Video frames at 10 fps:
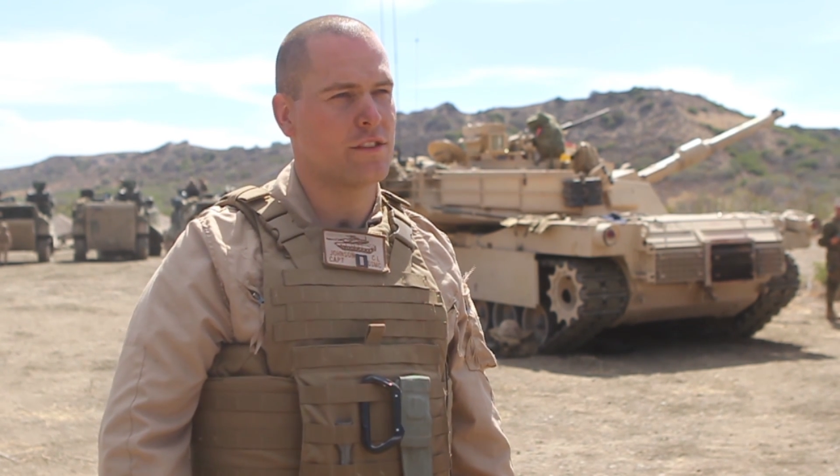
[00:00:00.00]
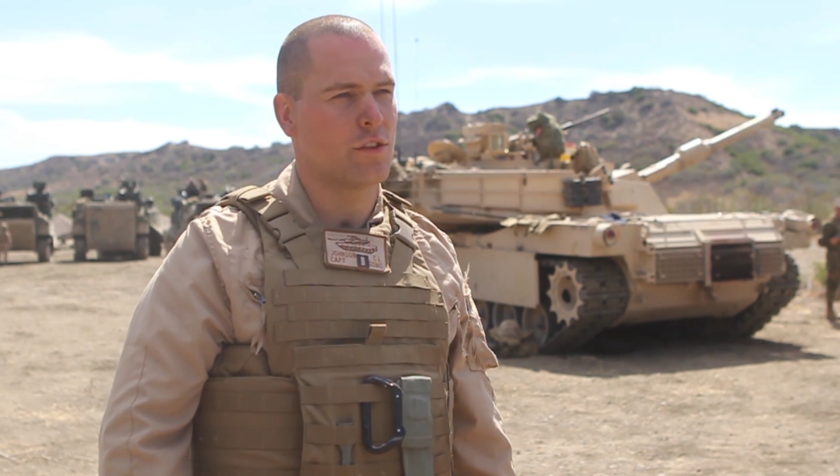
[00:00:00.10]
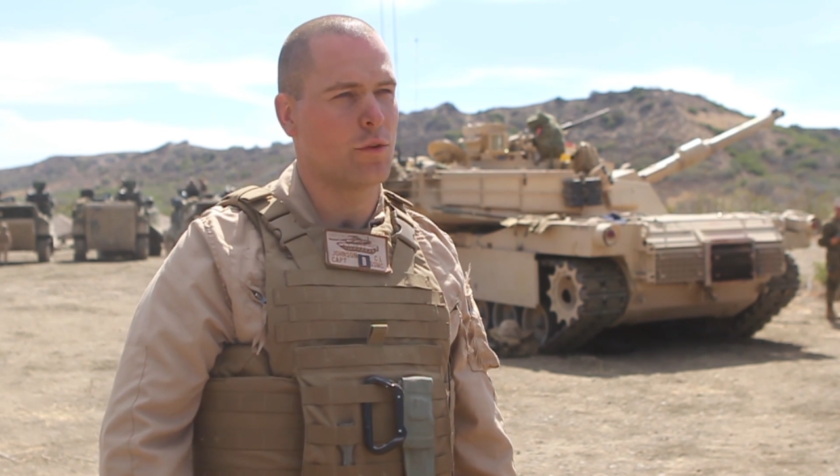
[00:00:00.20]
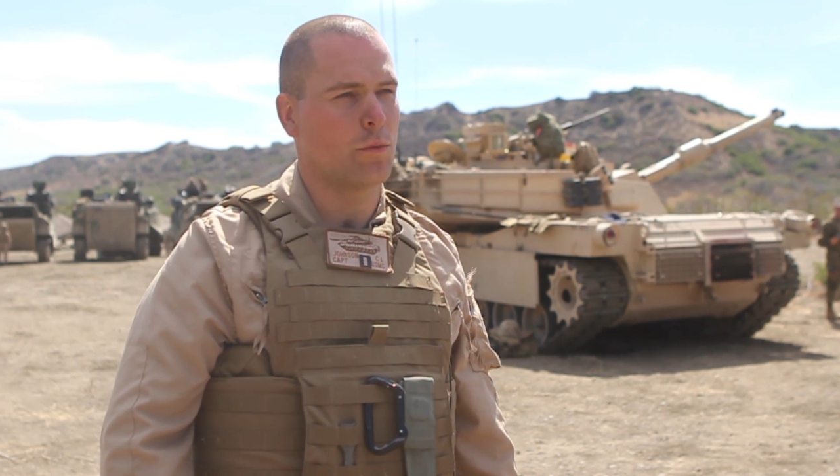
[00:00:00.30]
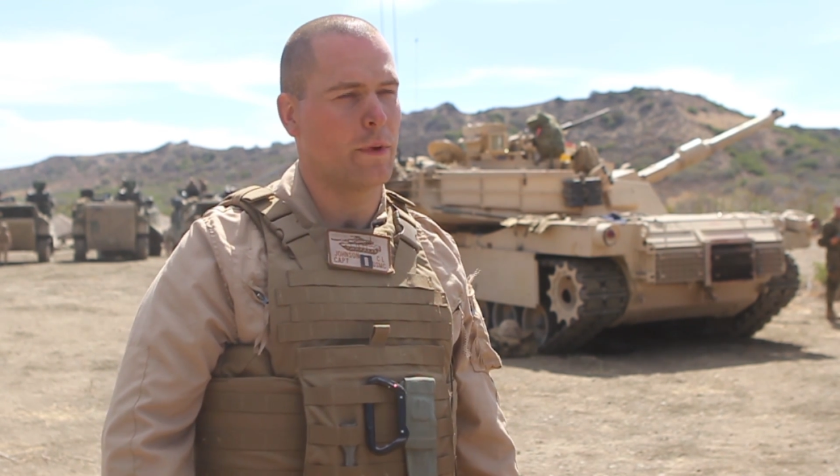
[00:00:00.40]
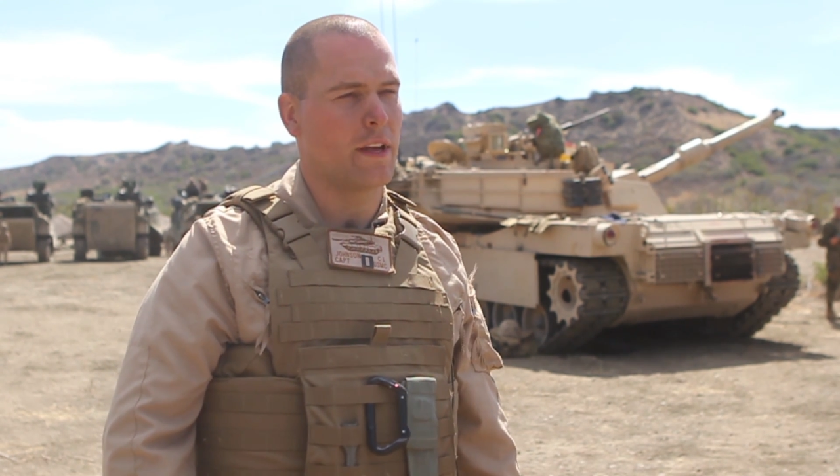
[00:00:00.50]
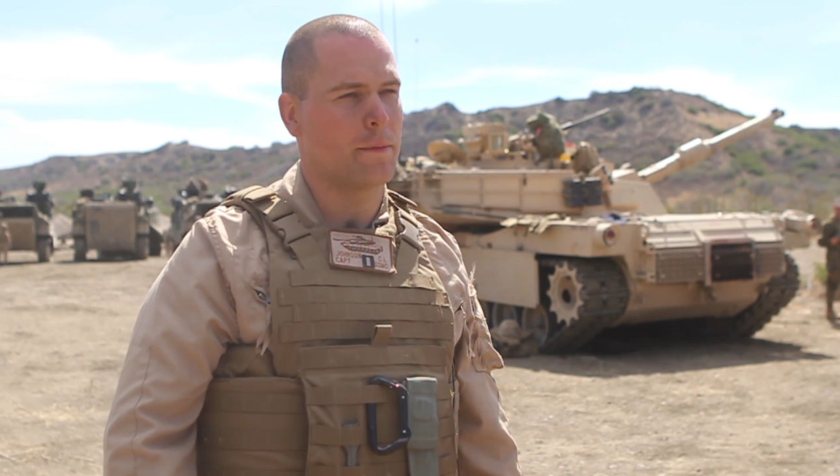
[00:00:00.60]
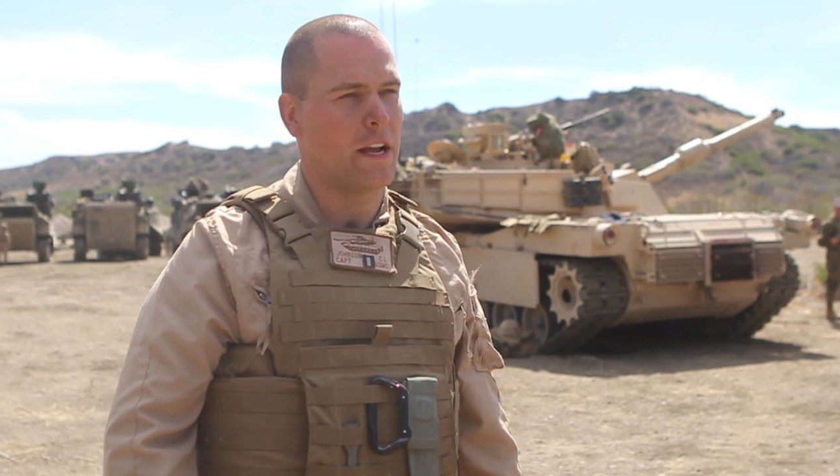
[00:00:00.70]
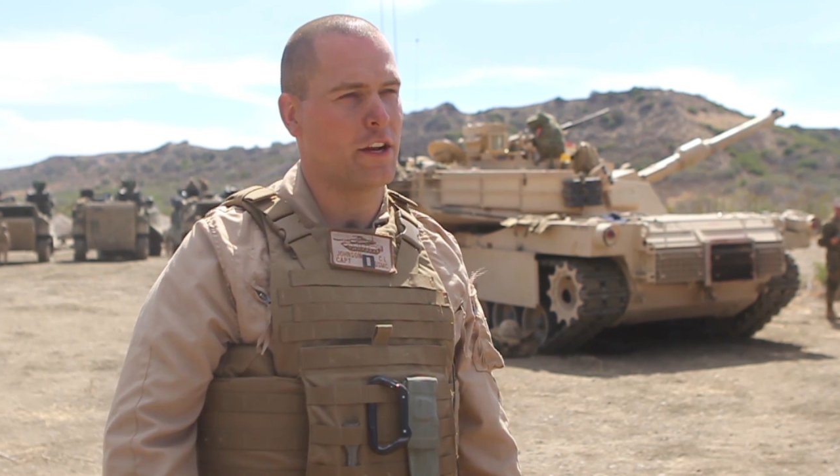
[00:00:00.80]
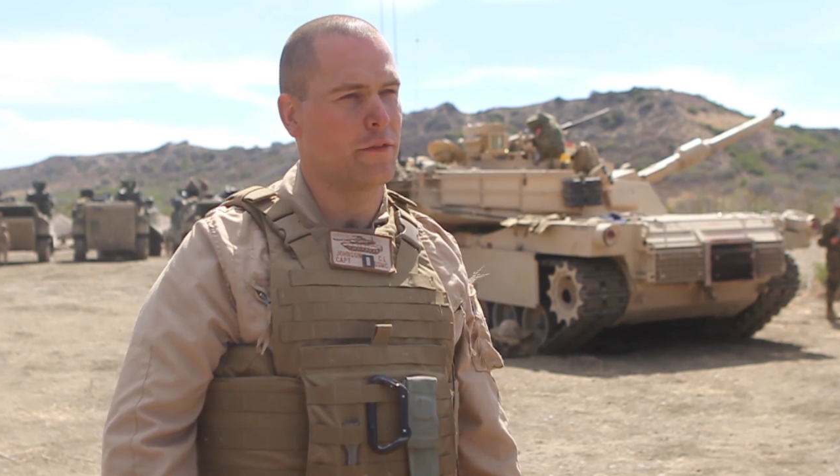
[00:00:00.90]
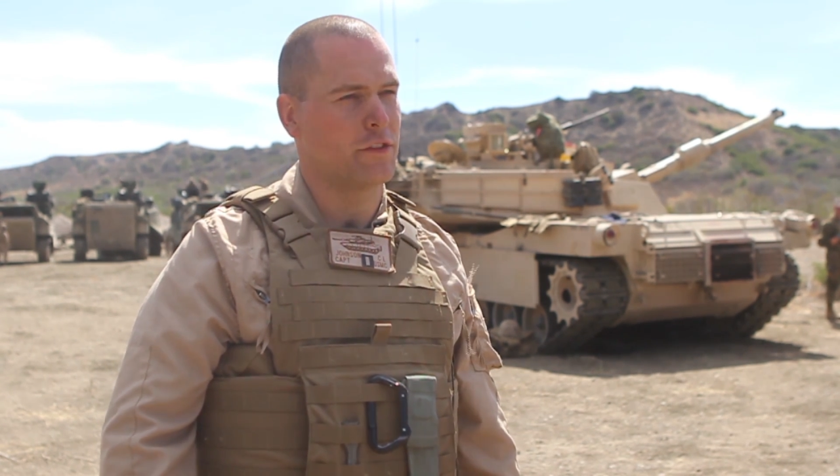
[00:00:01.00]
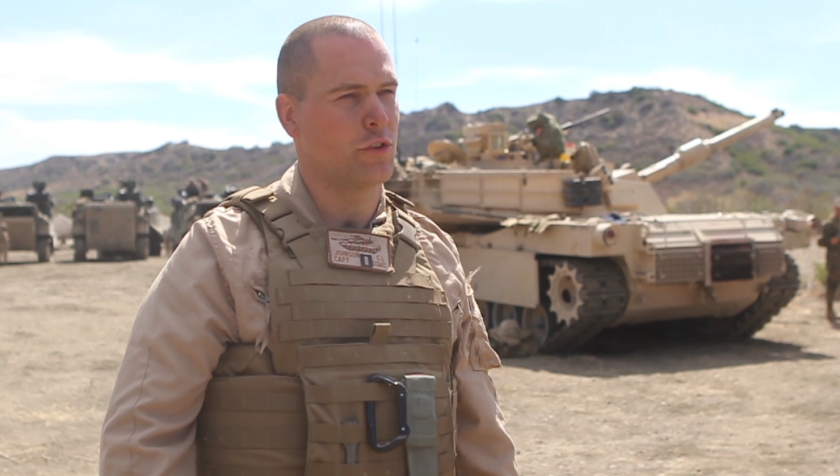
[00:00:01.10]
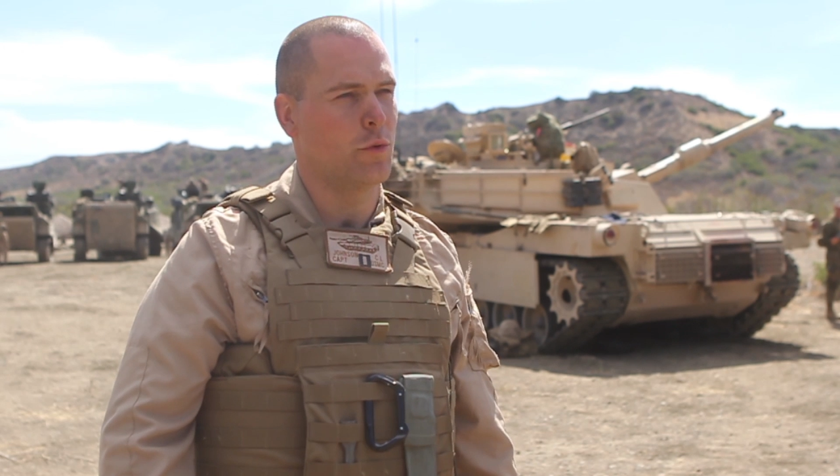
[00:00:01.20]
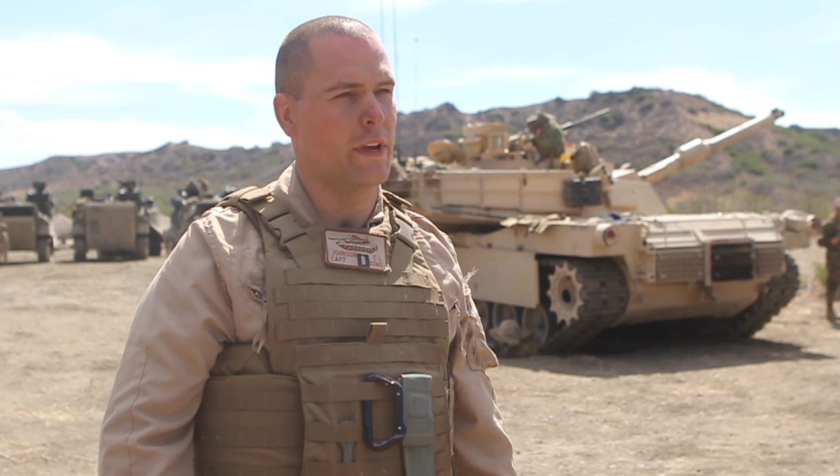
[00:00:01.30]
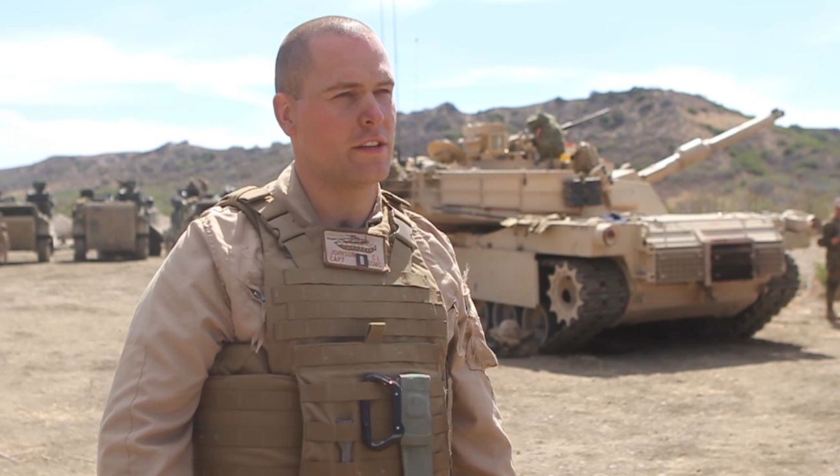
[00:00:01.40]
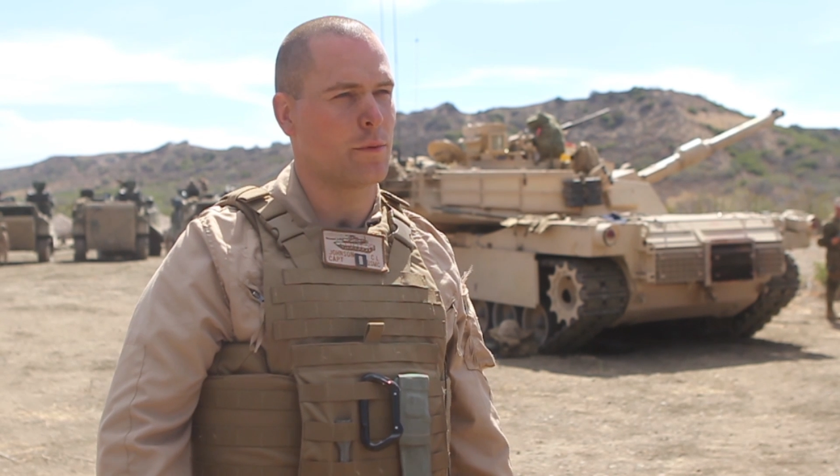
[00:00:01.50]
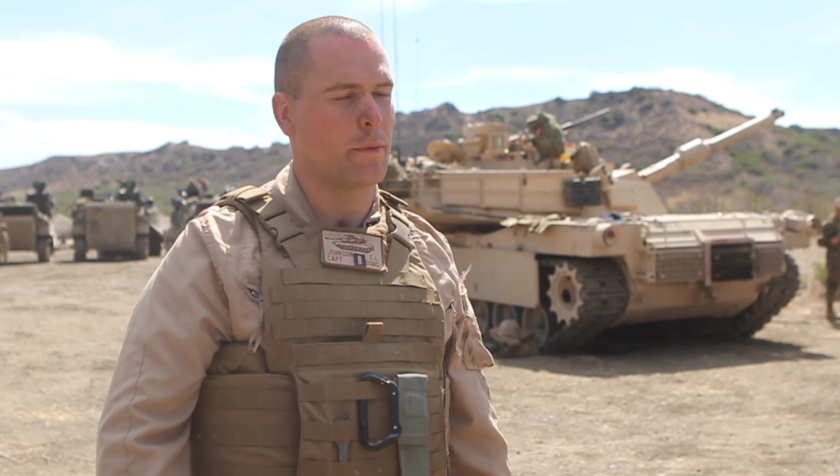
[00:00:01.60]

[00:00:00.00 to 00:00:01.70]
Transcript: So we come down here for 2 weeks.